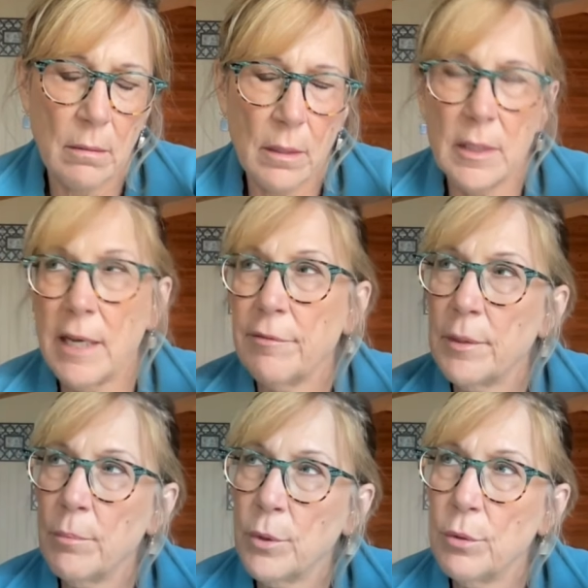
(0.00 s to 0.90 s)
because they have
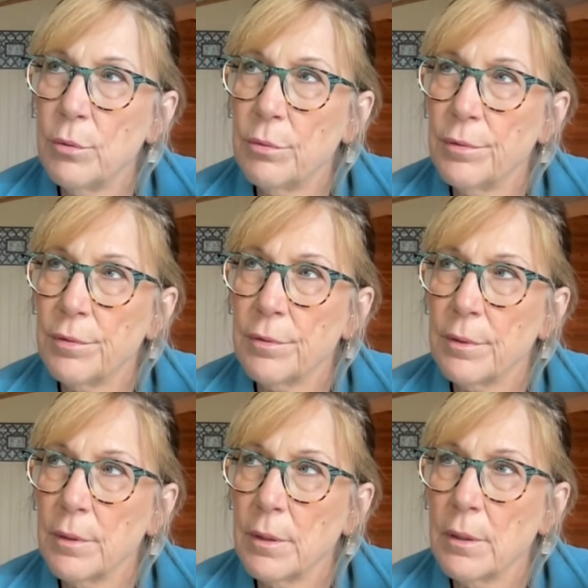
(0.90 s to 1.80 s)
to move
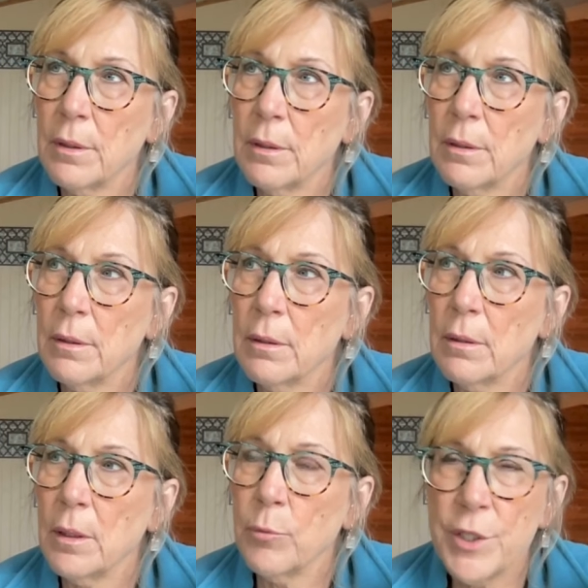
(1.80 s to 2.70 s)

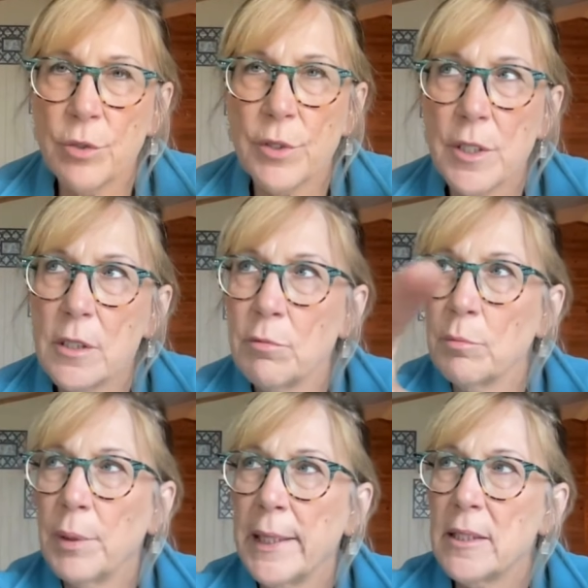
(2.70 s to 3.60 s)
uh, resources from
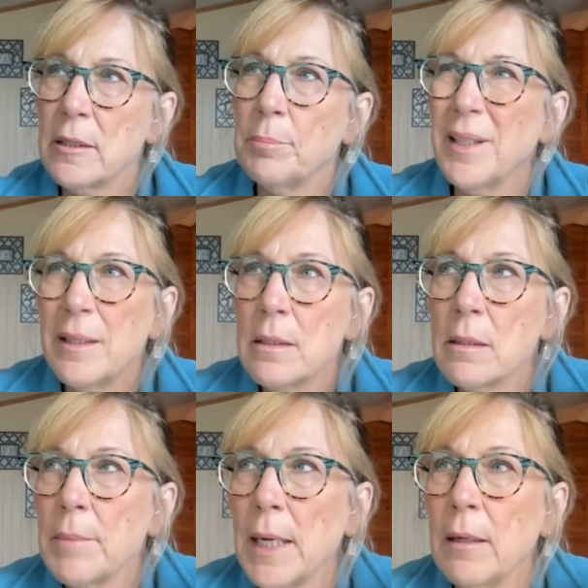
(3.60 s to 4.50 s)
place to place
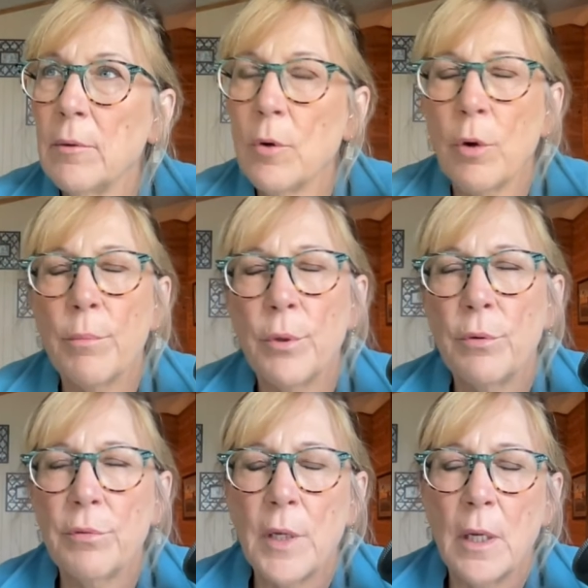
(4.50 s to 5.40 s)
somehow or
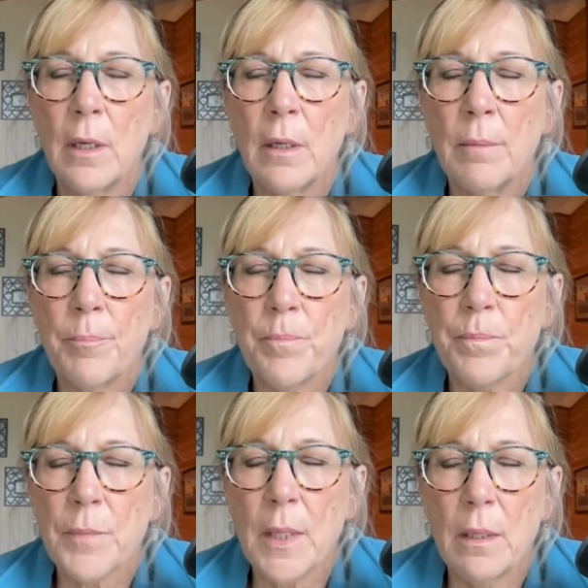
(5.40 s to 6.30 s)
move
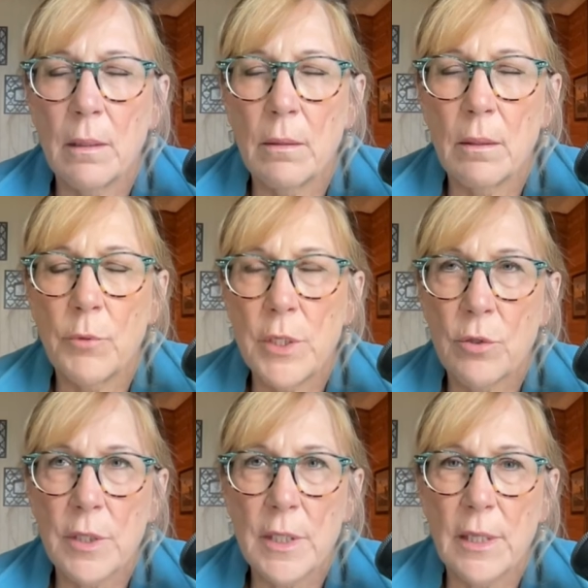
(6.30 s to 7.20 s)

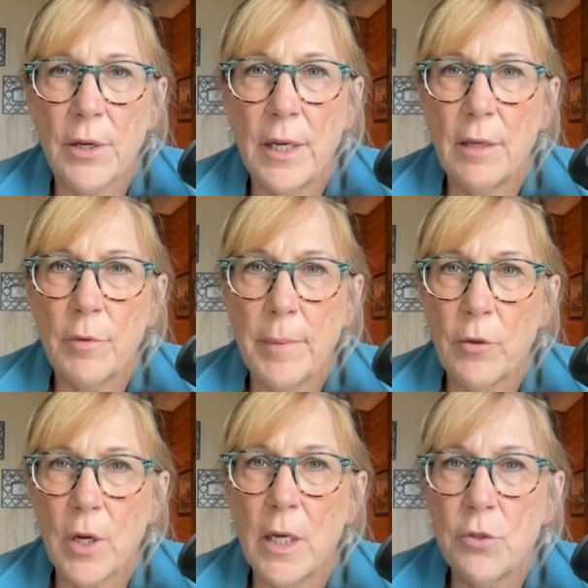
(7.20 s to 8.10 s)
resources they're getting from
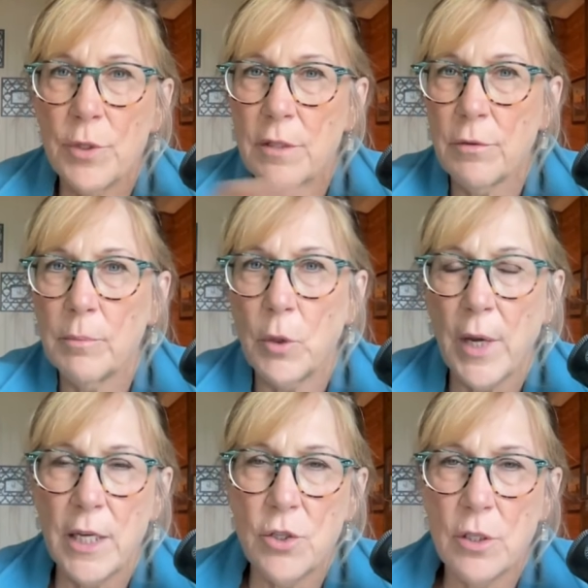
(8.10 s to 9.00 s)
other countries from
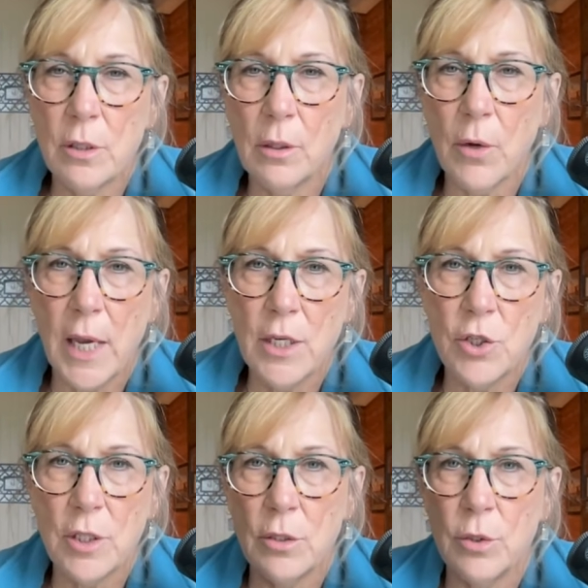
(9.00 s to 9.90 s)
location to
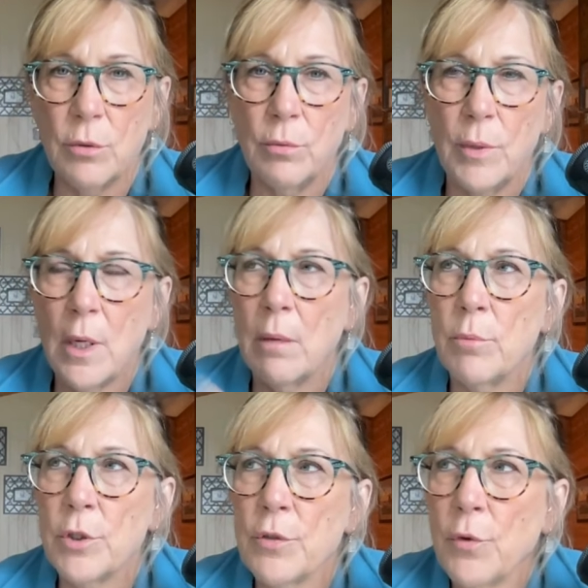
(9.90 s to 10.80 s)
location to
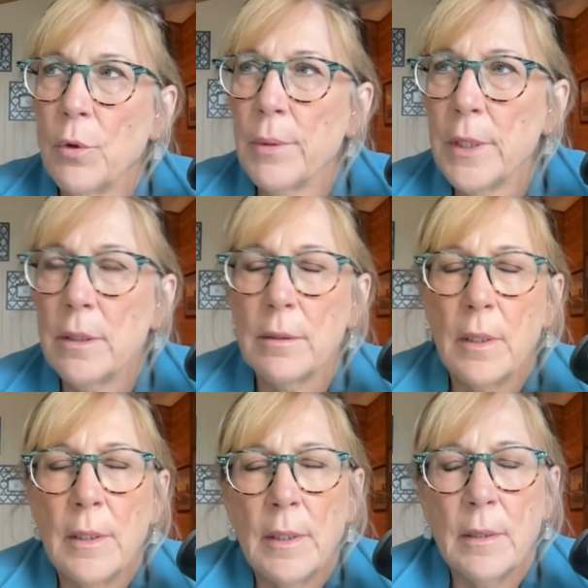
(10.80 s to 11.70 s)
push forward
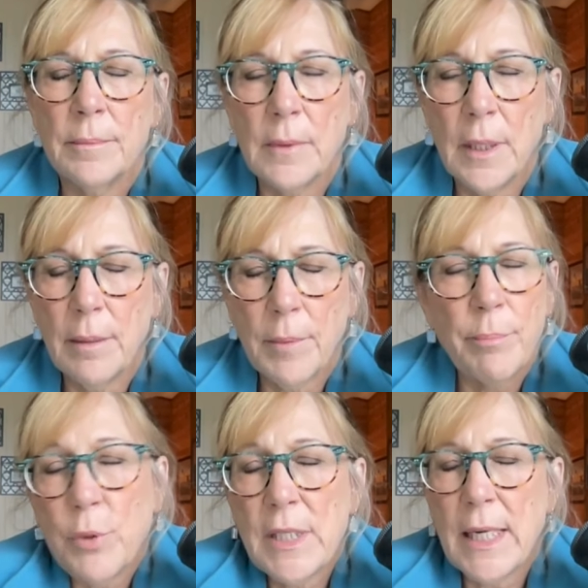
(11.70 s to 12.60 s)
um,
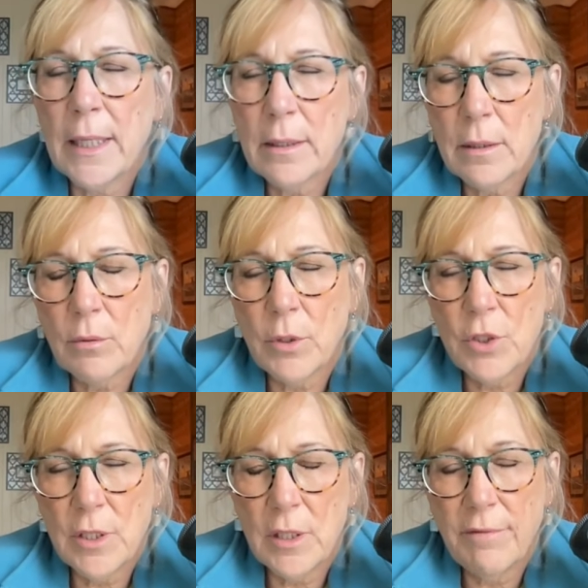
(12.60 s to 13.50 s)
and protect or
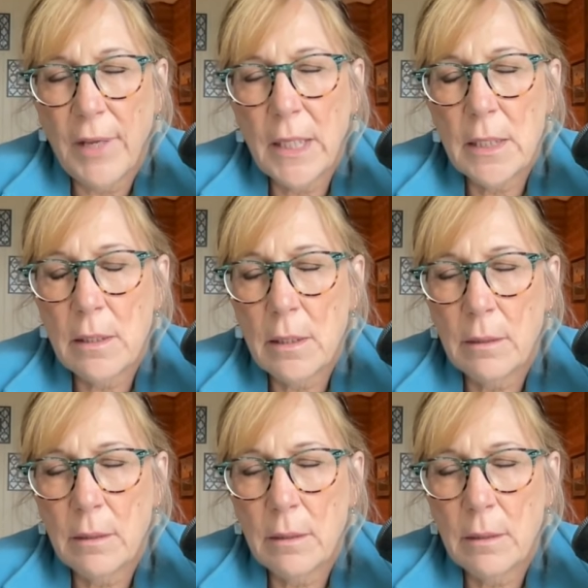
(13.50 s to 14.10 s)
just defend.